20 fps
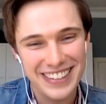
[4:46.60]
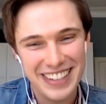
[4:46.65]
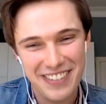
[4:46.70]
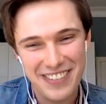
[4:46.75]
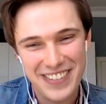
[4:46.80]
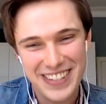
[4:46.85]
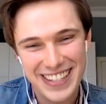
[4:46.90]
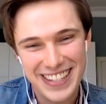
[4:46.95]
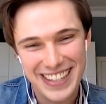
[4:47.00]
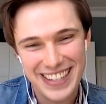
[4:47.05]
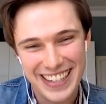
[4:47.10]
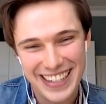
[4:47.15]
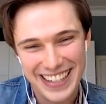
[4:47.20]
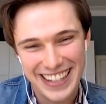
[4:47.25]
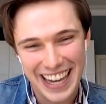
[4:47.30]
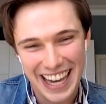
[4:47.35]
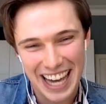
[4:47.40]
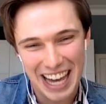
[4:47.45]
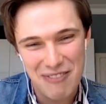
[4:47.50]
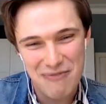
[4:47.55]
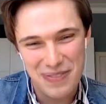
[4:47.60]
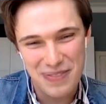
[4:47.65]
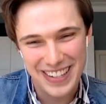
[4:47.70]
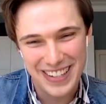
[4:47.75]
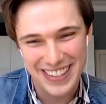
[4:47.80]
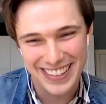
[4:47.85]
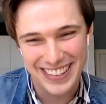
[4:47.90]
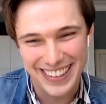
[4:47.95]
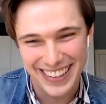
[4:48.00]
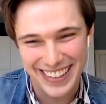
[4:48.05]
lives in
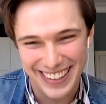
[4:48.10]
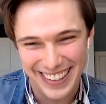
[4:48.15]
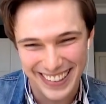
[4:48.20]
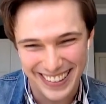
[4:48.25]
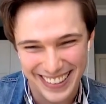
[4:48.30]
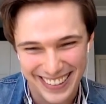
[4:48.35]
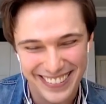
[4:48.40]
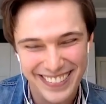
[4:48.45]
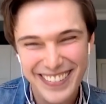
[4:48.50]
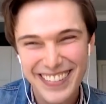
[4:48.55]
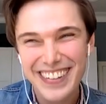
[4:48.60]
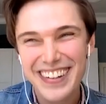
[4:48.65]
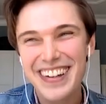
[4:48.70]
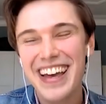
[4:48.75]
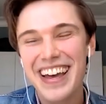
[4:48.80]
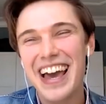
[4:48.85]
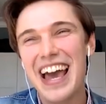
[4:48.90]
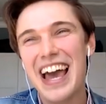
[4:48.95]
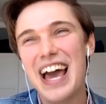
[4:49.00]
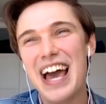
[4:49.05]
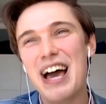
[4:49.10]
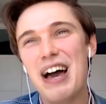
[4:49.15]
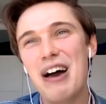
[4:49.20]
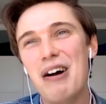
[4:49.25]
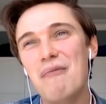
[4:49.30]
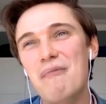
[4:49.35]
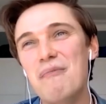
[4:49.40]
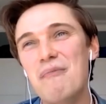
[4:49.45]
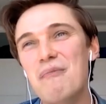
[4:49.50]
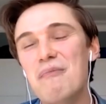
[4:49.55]
the cabin.
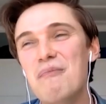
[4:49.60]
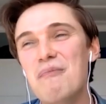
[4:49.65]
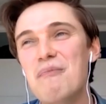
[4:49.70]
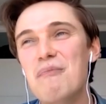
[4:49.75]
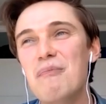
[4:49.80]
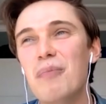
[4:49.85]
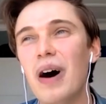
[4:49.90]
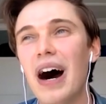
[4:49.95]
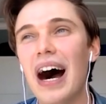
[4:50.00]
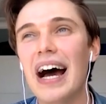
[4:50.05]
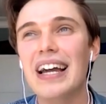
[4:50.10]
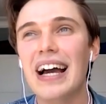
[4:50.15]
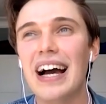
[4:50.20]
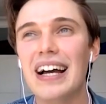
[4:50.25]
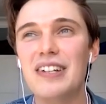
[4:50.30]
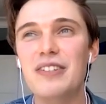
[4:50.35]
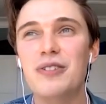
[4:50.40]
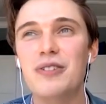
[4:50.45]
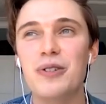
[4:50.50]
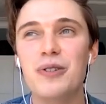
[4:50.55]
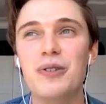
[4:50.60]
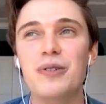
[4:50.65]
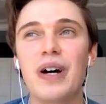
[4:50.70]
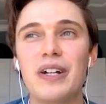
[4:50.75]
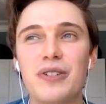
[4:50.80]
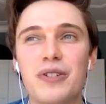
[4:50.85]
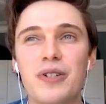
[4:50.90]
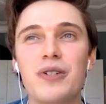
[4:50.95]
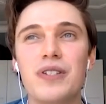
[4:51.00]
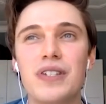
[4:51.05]
um, but I, I do
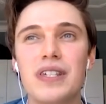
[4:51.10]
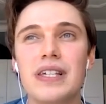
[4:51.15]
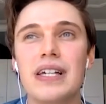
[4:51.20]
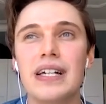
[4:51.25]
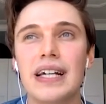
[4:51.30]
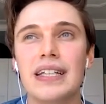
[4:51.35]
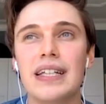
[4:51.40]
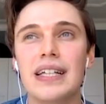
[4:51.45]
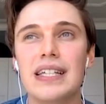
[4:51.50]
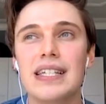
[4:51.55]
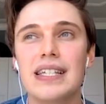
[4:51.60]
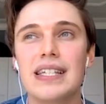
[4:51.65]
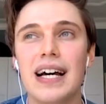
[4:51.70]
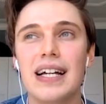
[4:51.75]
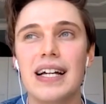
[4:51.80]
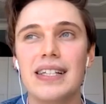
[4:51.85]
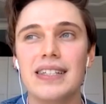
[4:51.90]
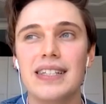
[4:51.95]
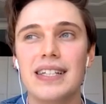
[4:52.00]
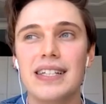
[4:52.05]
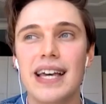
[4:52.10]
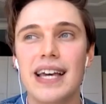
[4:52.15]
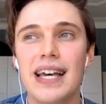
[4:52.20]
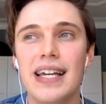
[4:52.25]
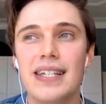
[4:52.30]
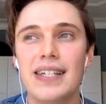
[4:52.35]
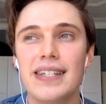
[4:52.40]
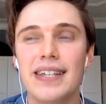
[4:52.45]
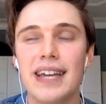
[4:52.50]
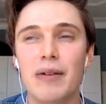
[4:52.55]
I do see it kind of standing the
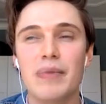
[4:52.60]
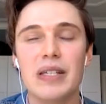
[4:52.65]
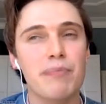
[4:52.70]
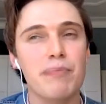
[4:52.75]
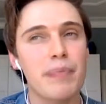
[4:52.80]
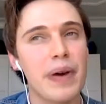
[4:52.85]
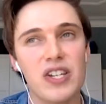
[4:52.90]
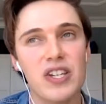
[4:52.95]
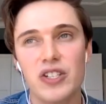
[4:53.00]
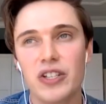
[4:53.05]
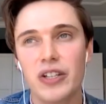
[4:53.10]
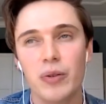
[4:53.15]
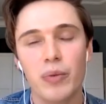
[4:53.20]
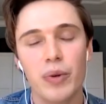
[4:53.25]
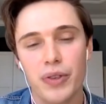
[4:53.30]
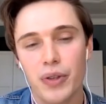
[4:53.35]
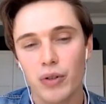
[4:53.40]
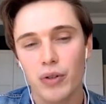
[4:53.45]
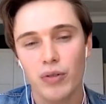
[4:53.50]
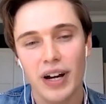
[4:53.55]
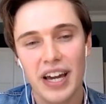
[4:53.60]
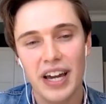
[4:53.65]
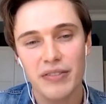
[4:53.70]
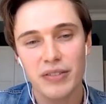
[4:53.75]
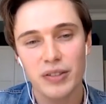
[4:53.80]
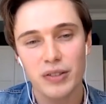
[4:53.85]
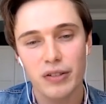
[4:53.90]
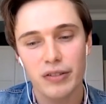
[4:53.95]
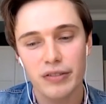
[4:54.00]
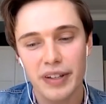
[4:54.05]
test of time, especially with the
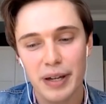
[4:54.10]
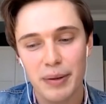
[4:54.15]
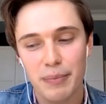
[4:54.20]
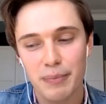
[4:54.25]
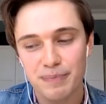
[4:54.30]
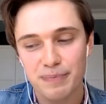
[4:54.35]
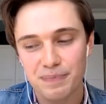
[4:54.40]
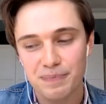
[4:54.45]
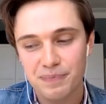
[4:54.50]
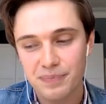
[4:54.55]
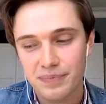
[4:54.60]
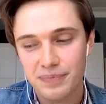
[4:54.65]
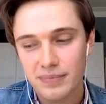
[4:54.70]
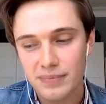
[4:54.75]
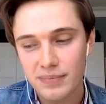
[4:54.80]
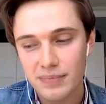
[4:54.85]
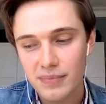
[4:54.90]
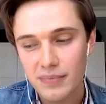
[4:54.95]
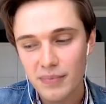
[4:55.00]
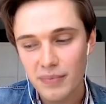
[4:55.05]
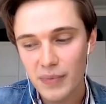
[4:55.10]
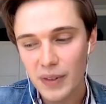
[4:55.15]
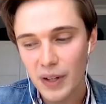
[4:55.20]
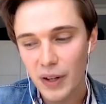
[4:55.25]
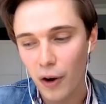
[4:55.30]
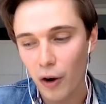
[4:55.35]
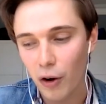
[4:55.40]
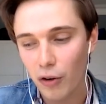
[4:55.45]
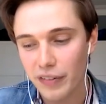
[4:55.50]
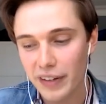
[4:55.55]
arrival of um,
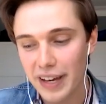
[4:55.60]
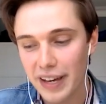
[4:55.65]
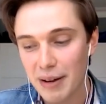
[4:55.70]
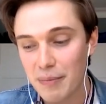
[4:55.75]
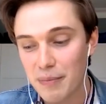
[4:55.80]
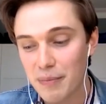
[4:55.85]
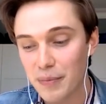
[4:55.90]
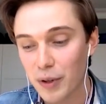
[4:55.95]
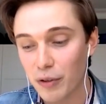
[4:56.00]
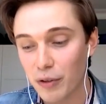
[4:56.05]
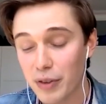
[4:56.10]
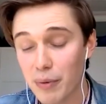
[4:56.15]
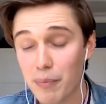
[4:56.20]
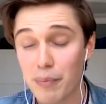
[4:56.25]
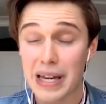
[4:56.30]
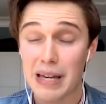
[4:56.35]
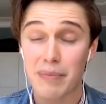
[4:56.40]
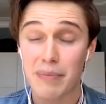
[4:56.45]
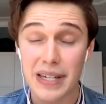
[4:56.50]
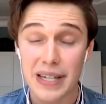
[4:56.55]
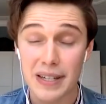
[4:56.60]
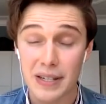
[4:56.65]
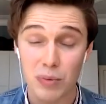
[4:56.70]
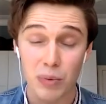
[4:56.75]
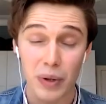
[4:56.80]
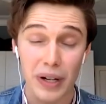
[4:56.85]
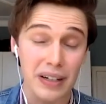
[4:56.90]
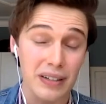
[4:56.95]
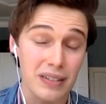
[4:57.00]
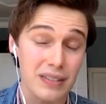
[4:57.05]
of um, of the baby as
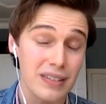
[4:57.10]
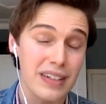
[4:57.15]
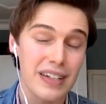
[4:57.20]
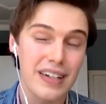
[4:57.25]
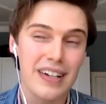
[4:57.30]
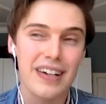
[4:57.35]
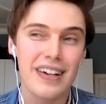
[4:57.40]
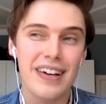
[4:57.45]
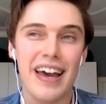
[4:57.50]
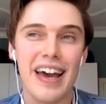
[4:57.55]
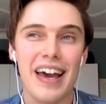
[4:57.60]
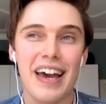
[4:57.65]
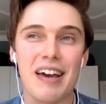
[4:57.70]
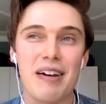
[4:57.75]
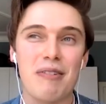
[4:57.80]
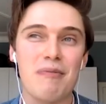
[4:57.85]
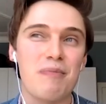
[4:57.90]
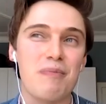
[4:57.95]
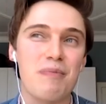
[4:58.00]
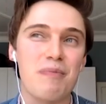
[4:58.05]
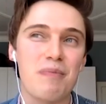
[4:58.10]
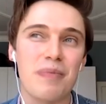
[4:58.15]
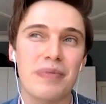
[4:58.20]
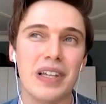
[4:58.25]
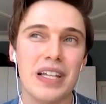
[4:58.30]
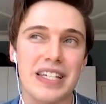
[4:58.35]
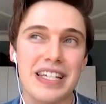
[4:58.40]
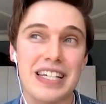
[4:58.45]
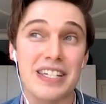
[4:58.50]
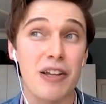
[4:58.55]
well. Um,
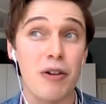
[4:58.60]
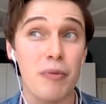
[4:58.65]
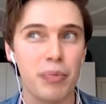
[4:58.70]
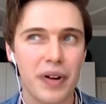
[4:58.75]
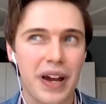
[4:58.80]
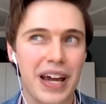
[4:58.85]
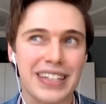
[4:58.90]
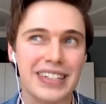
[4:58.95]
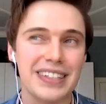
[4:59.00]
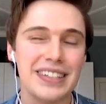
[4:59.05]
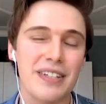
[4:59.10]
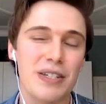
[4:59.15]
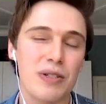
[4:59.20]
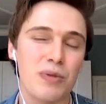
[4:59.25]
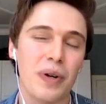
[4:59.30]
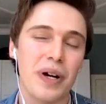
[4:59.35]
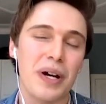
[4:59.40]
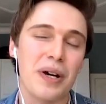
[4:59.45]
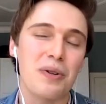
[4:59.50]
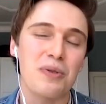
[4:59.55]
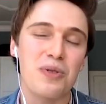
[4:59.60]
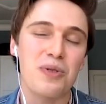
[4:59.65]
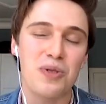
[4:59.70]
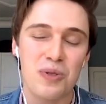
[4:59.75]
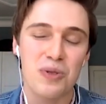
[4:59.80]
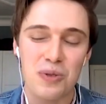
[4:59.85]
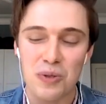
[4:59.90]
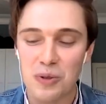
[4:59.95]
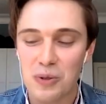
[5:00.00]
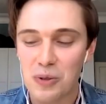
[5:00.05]
Lizzie's mm. now pregnant as well,
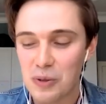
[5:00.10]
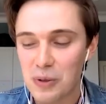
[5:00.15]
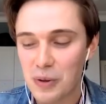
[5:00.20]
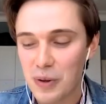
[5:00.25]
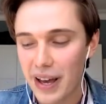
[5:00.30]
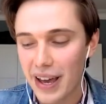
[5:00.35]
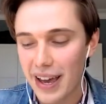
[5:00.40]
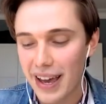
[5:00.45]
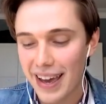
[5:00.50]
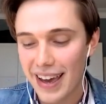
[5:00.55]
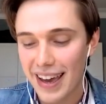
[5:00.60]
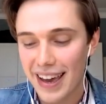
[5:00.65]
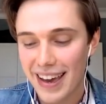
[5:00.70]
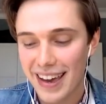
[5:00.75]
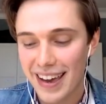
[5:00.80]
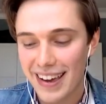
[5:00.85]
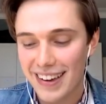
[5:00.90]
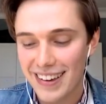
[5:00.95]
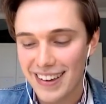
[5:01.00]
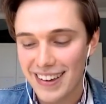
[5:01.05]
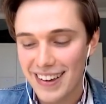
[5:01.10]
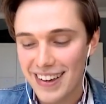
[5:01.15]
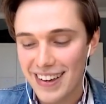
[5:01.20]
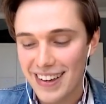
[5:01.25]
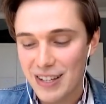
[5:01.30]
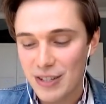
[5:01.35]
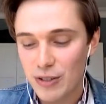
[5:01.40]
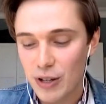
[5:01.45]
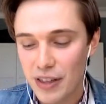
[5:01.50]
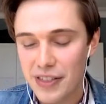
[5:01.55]
so uh,
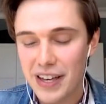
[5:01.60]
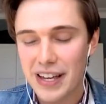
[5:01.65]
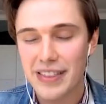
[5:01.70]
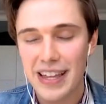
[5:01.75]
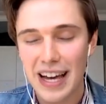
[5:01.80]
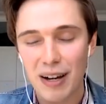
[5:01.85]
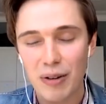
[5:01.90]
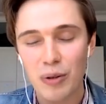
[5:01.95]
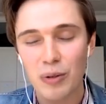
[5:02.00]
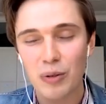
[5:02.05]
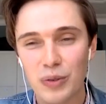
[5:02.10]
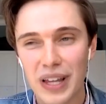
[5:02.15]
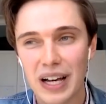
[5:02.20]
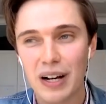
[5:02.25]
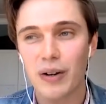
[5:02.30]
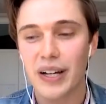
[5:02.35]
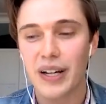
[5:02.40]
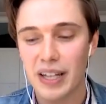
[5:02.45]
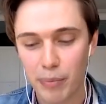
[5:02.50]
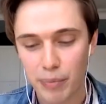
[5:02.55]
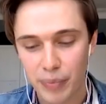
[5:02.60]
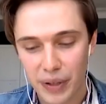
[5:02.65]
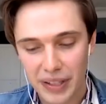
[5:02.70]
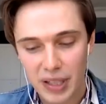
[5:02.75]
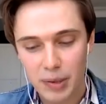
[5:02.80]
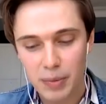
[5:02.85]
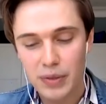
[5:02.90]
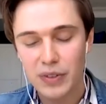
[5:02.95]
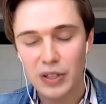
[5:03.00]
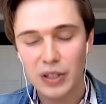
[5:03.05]
so I think that that will kind of bring
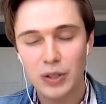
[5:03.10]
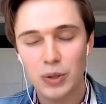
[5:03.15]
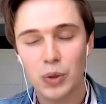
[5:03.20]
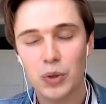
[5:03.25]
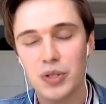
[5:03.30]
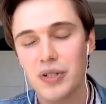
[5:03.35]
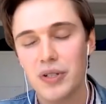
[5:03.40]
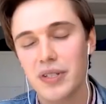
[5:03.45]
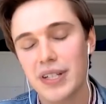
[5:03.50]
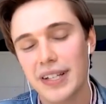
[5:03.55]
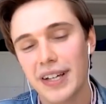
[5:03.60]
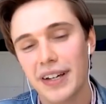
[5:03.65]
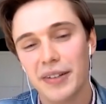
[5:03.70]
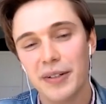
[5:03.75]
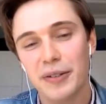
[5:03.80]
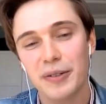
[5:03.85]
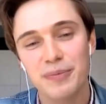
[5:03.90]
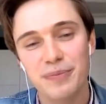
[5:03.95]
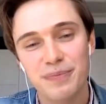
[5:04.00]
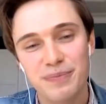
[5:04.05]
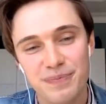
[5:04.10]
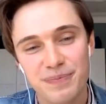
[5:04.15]
them even closer together.